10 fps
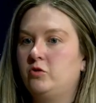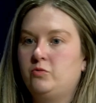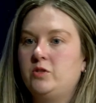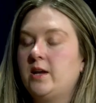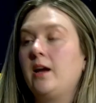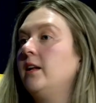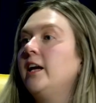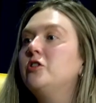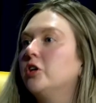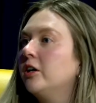second
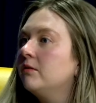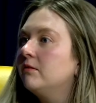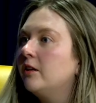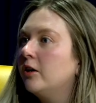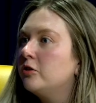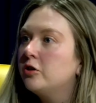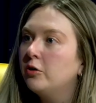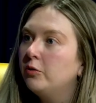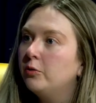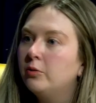nature.
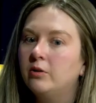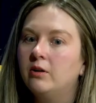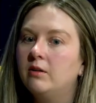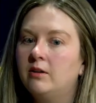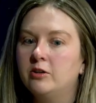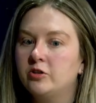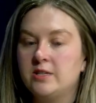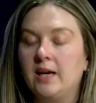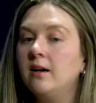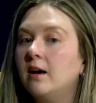They're just
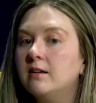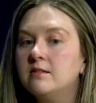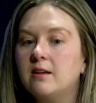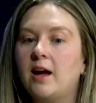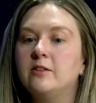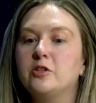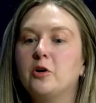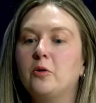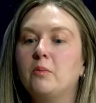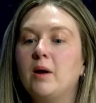in us. And
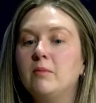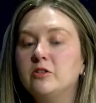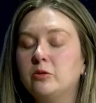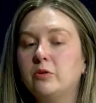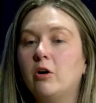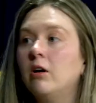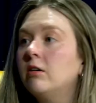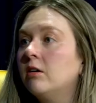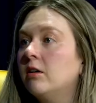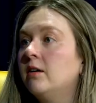so my mission with Art
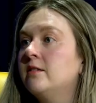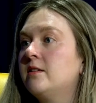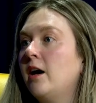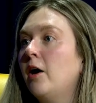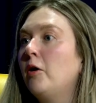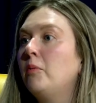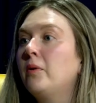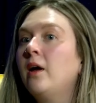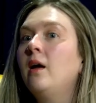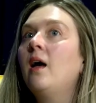Girl is to help
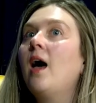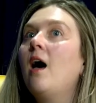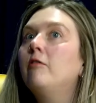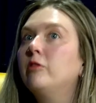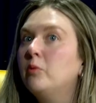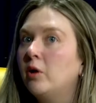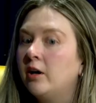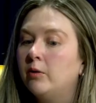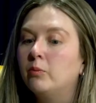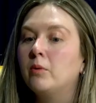
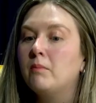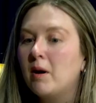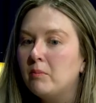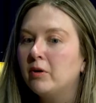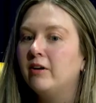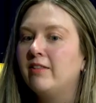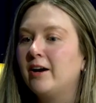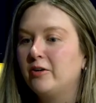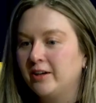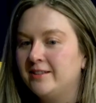everyone remember that
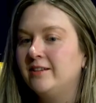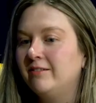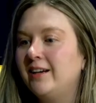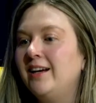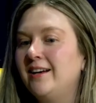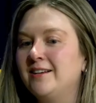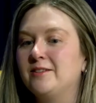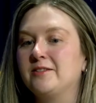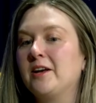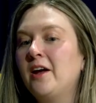creativity is